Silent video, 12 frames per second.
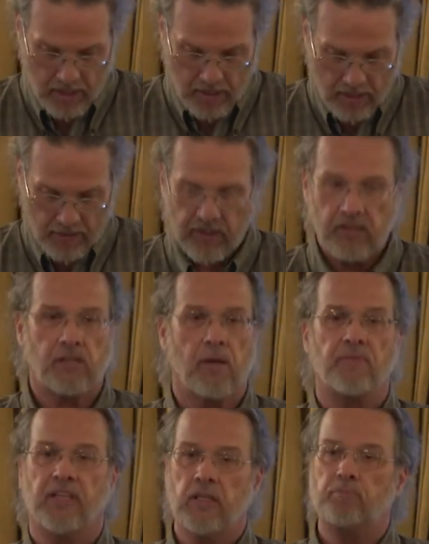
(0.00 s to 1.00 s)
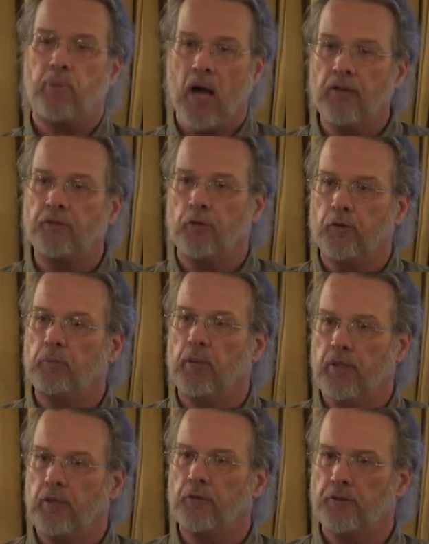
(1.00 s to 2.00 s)
This is something that puzzles
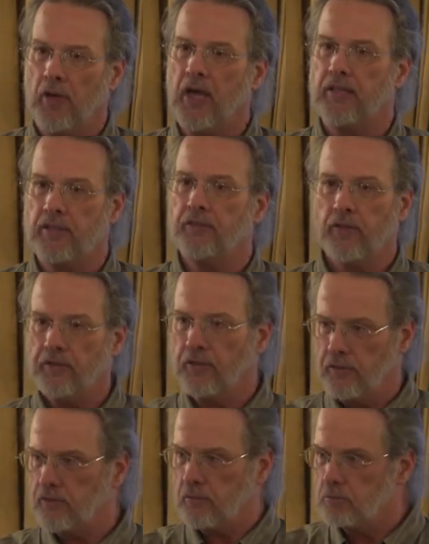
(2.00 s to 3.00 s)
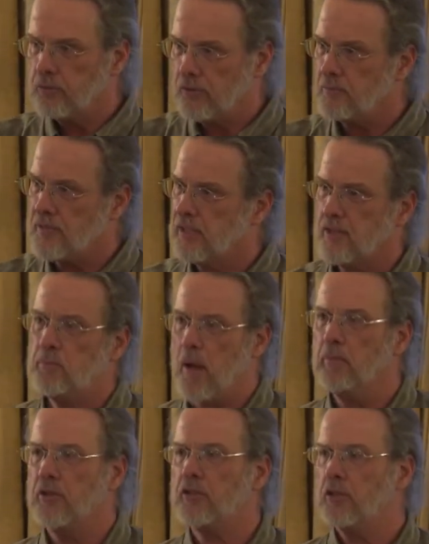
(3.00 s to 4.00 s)
political scientists. This is something that's
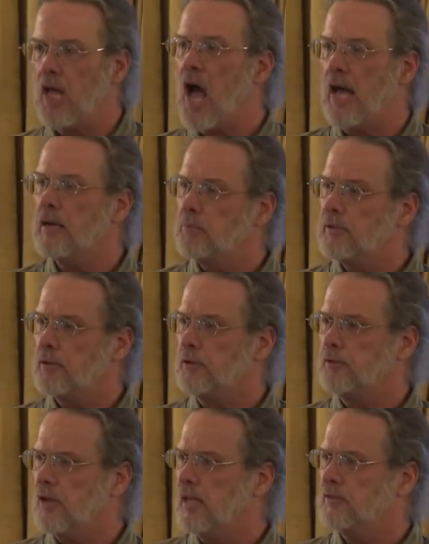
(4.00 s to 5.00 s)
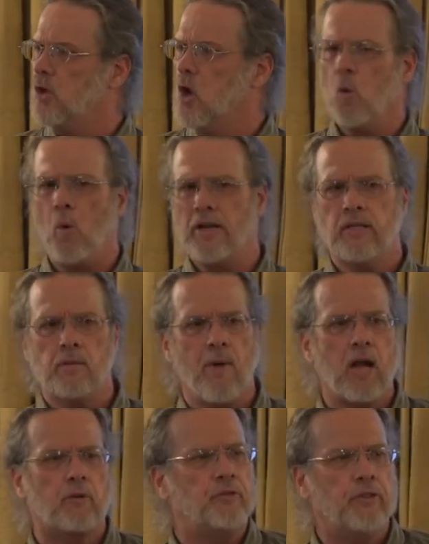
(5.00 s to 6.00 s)
published a lot in political science. Why do
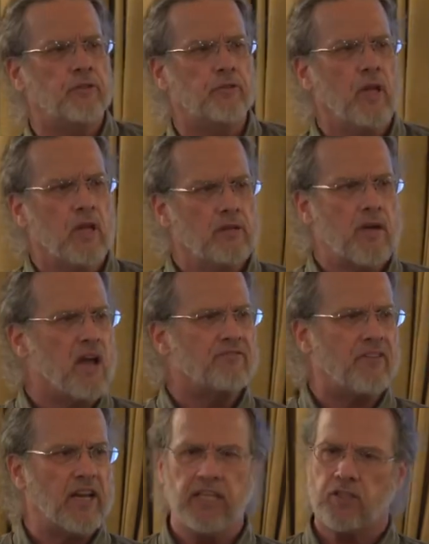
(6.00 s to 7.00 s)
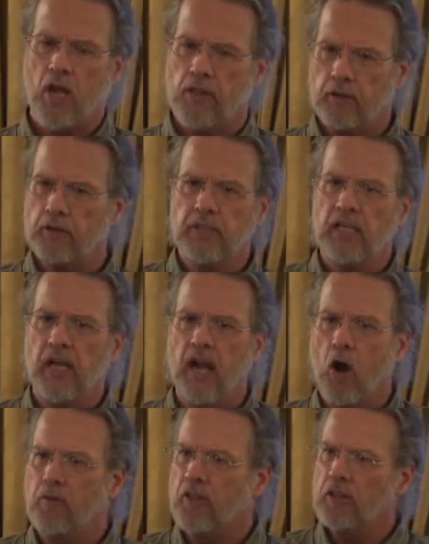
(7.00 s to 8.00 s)
democracies not fight each other
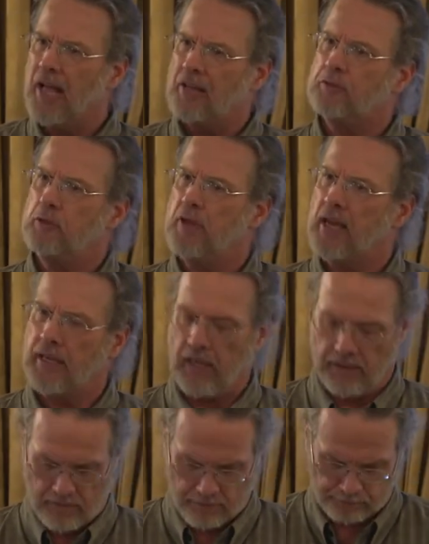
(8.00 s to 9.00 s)
over the last few decades?